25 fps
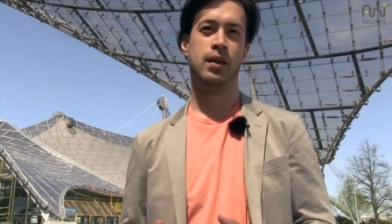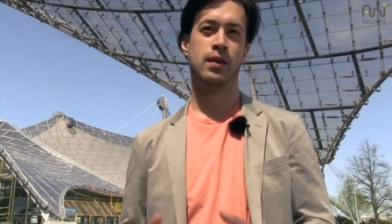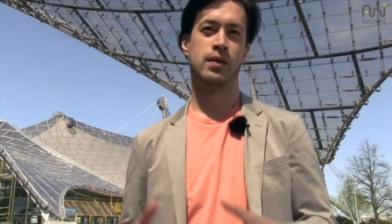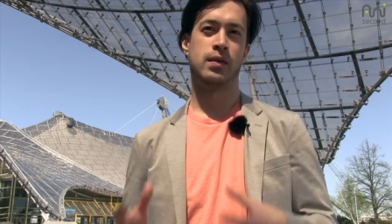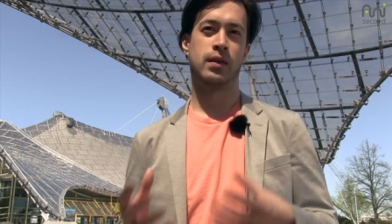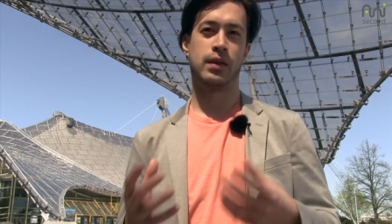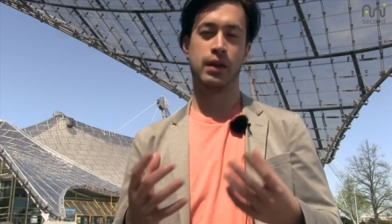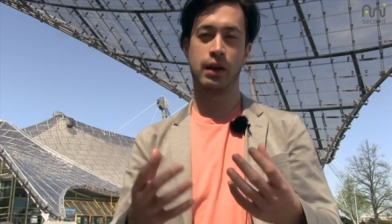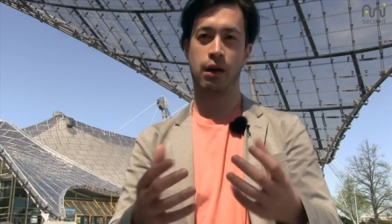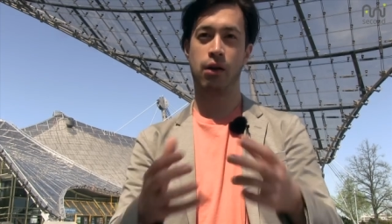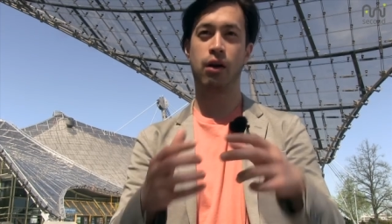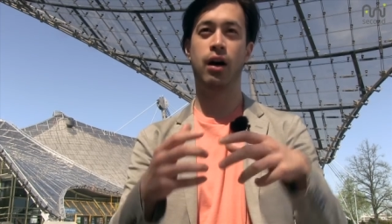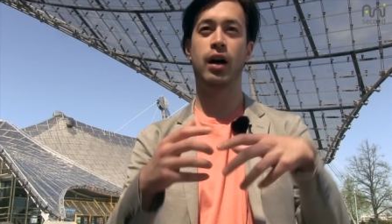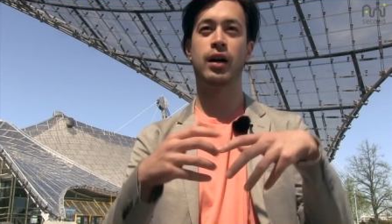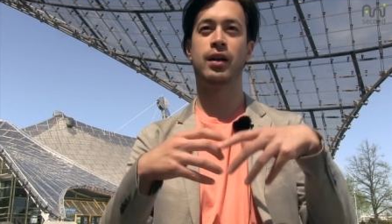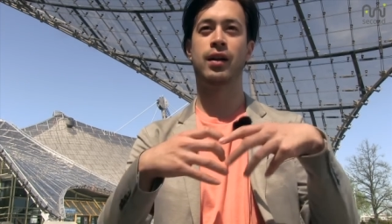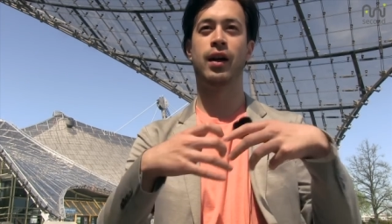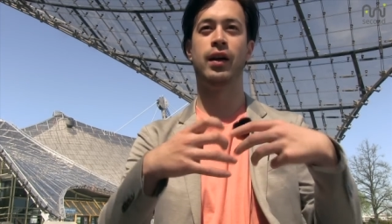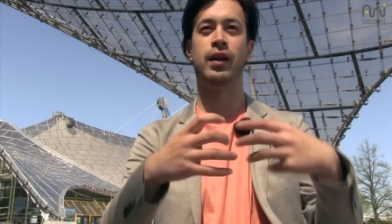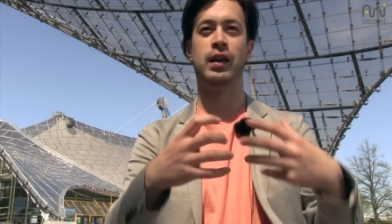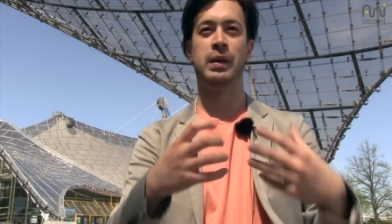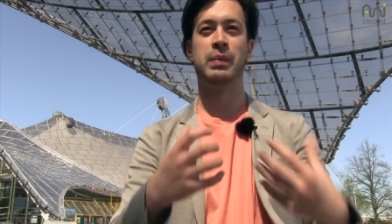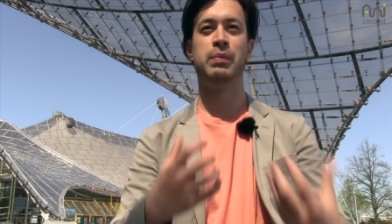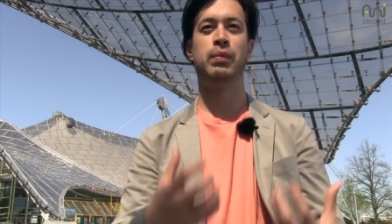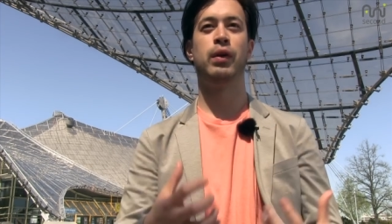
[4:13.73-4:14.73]
So there are
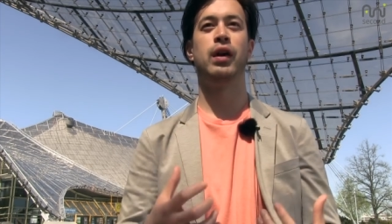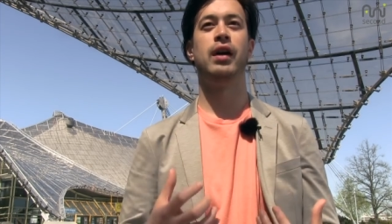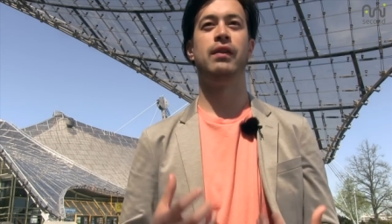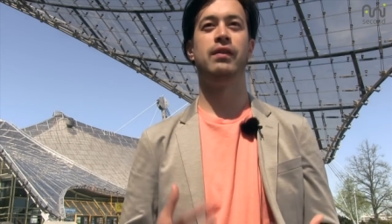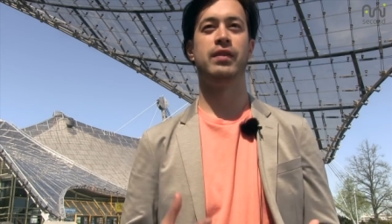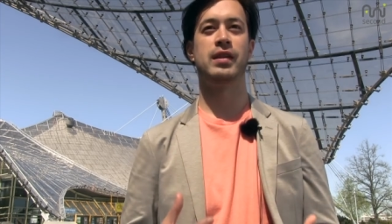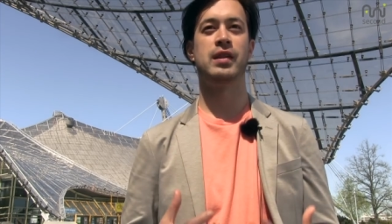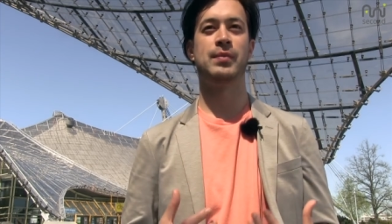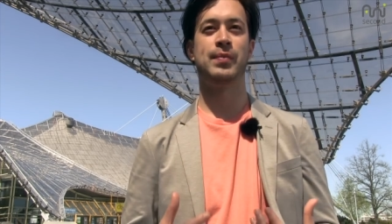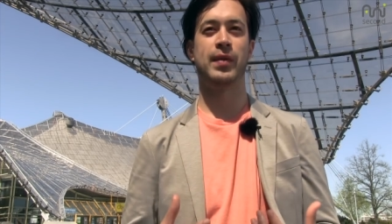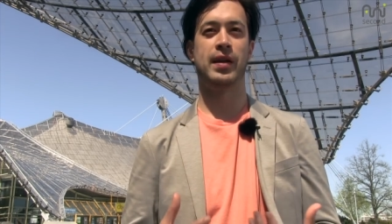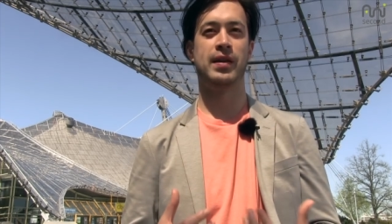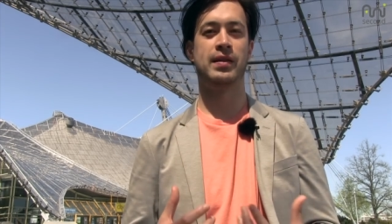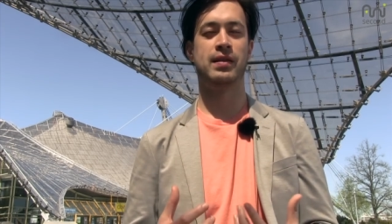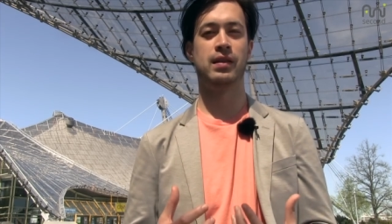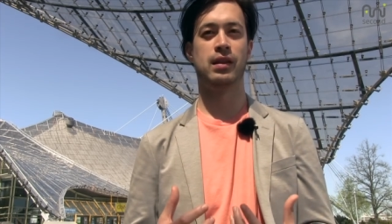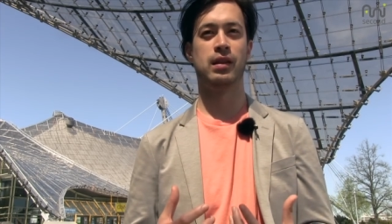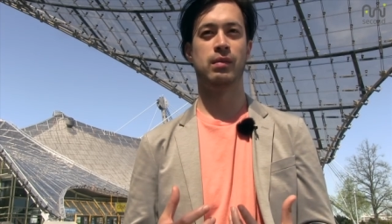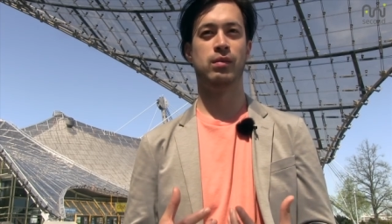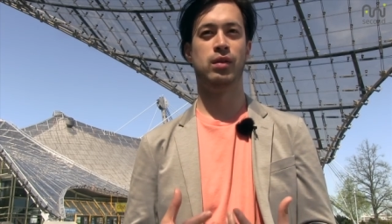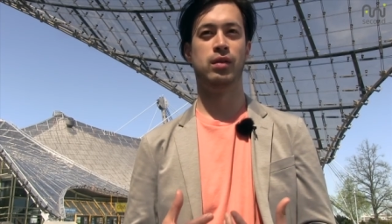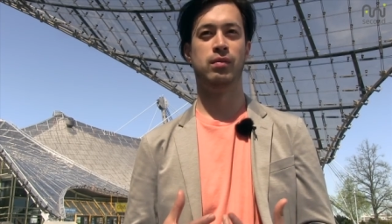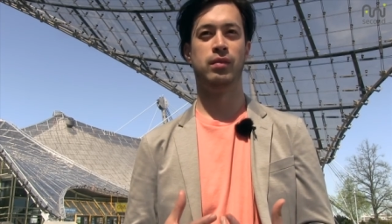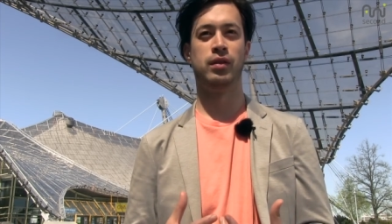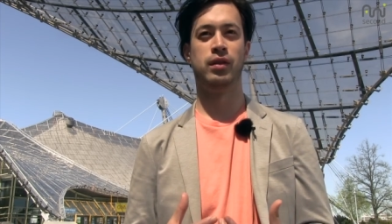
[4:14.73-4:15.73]
kind of private space at
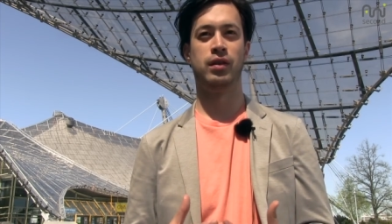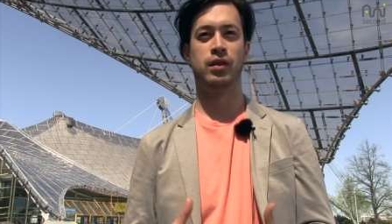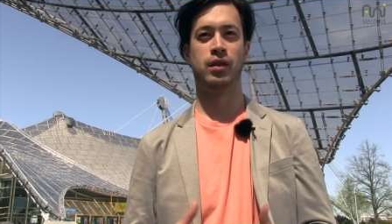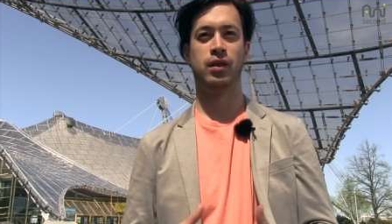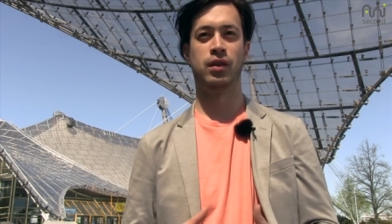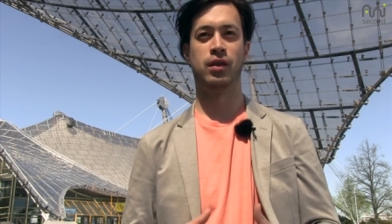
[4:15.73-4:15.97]
the moment.